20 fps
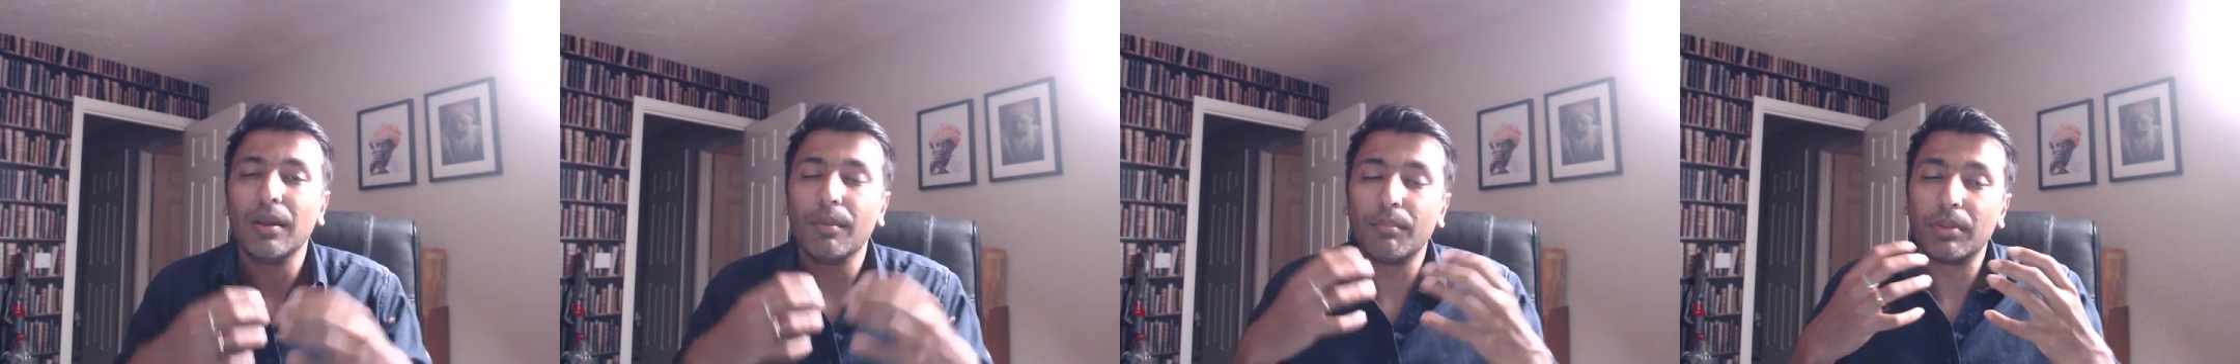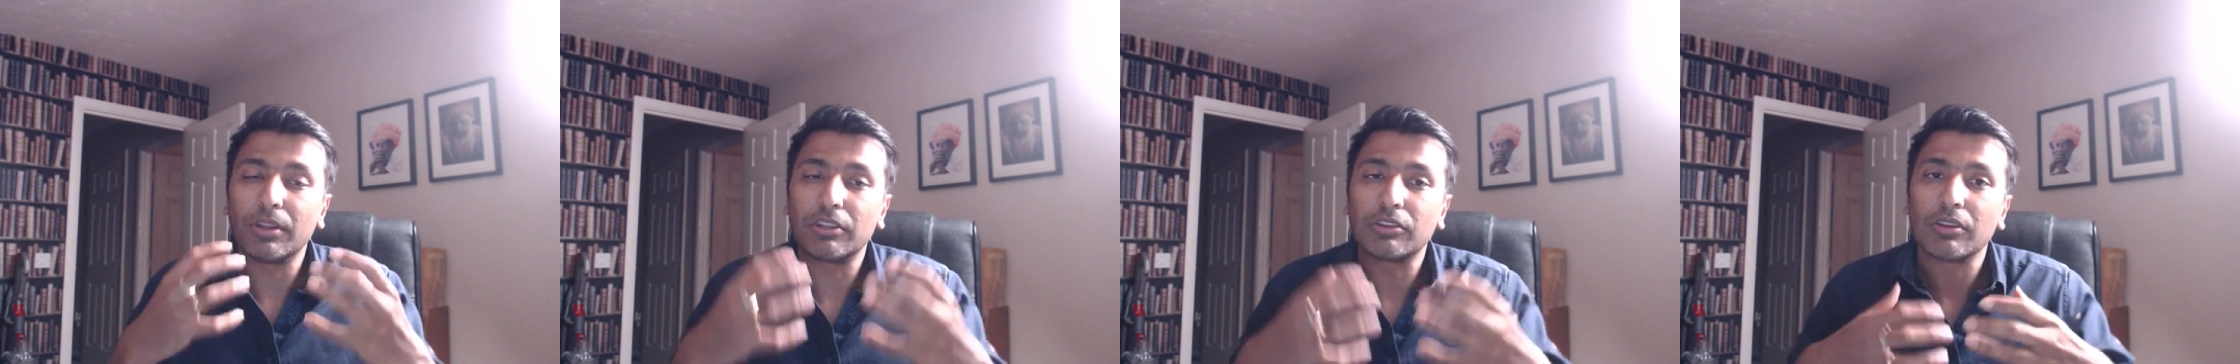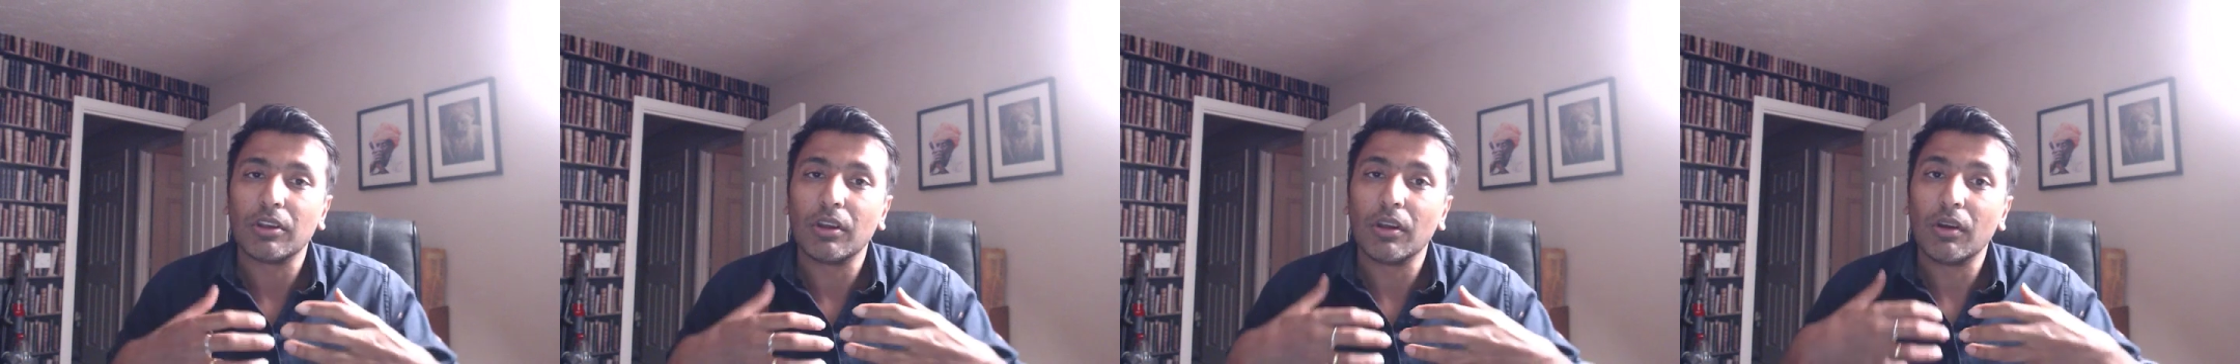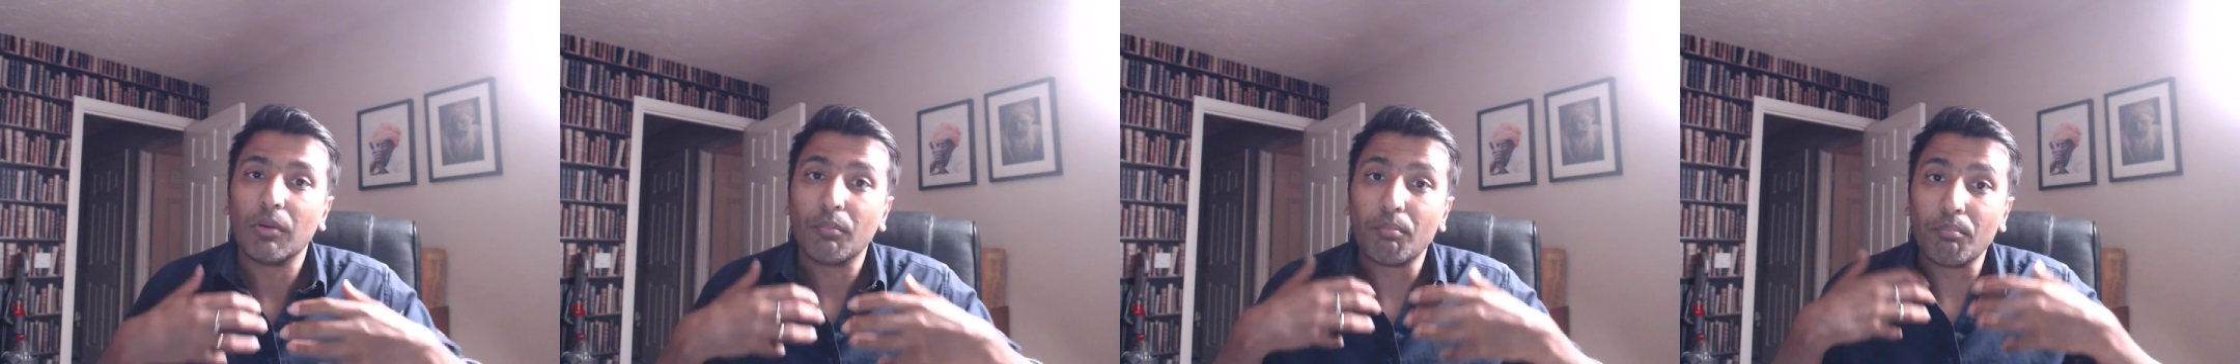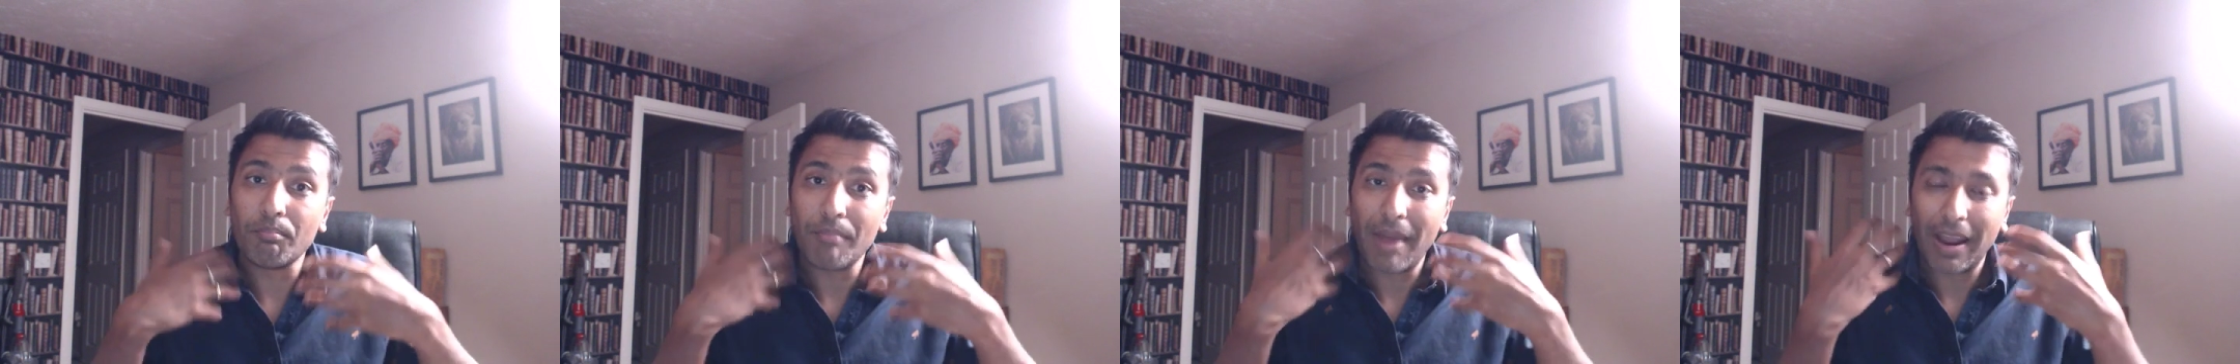but
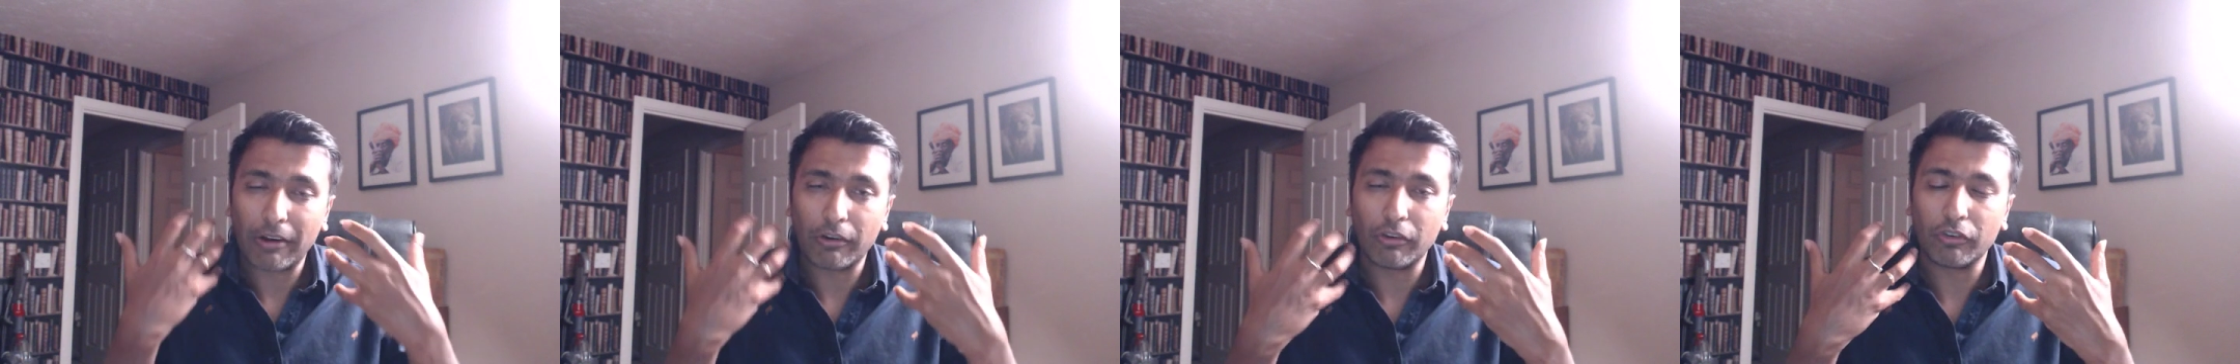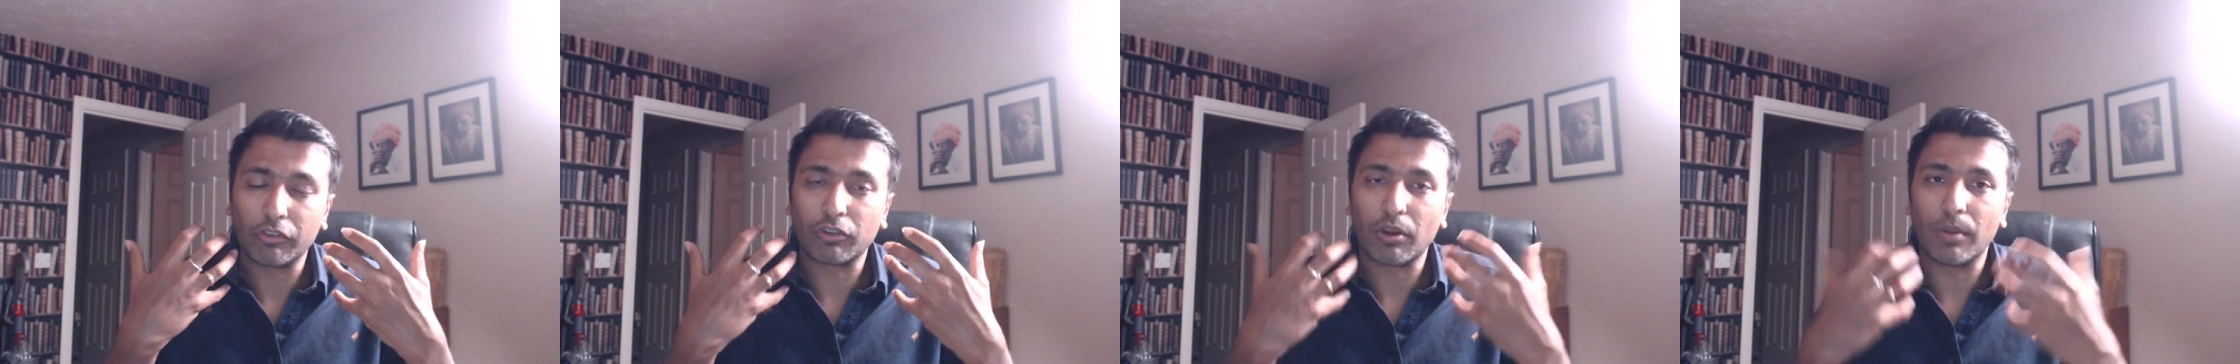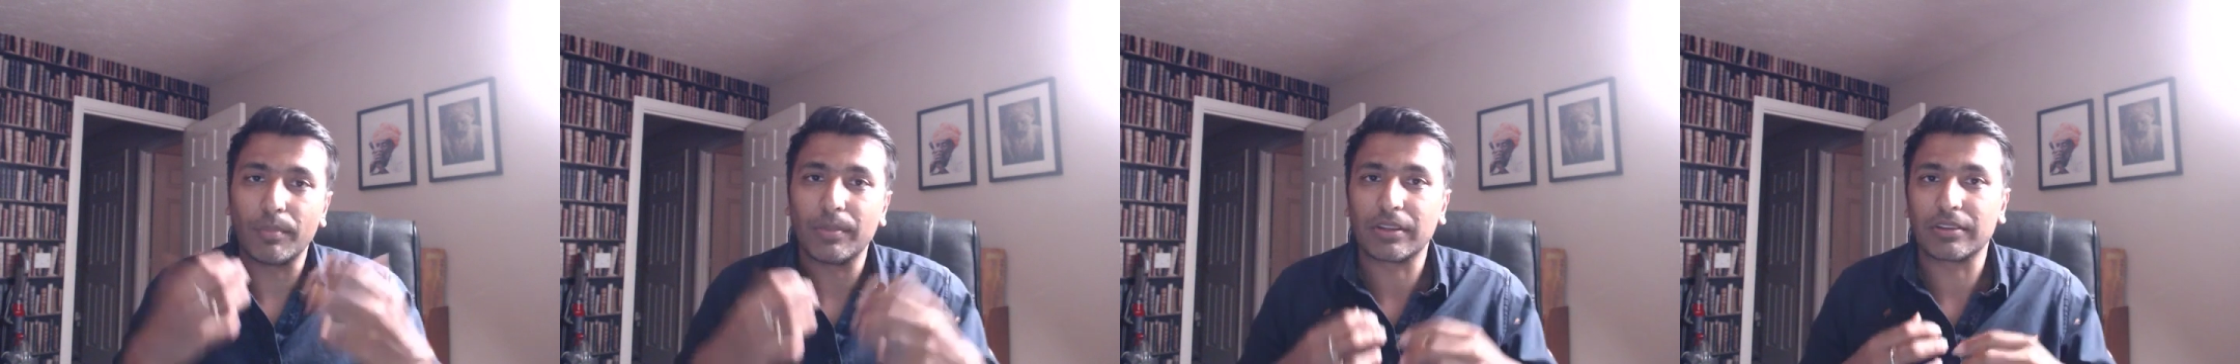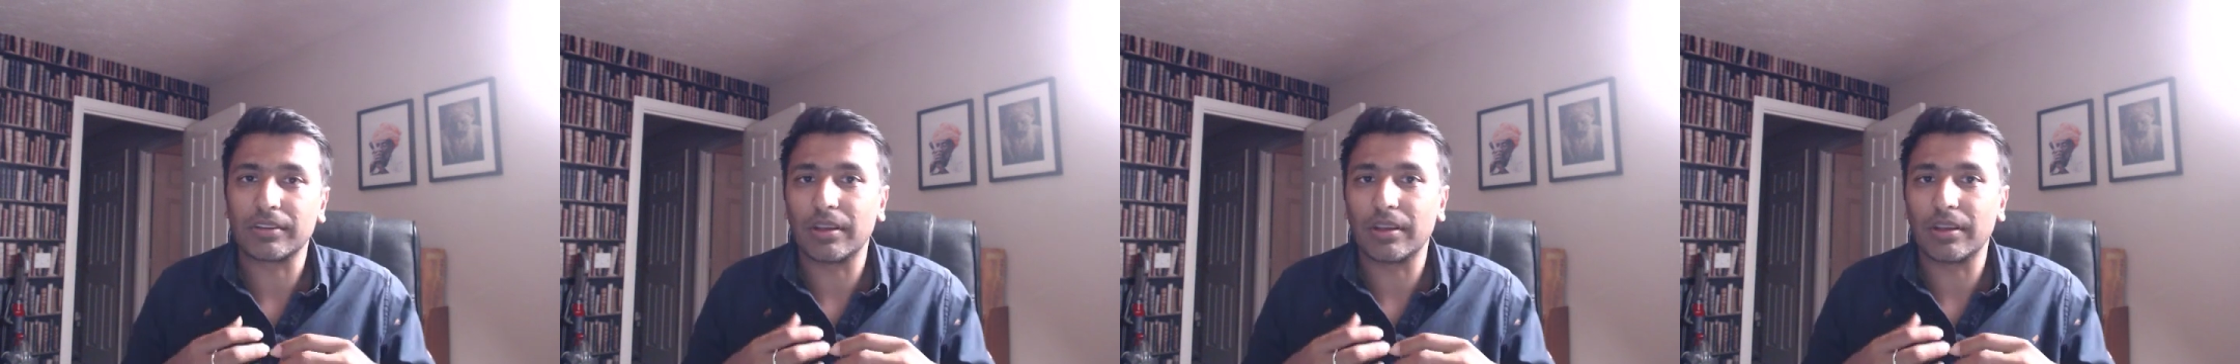macroscopic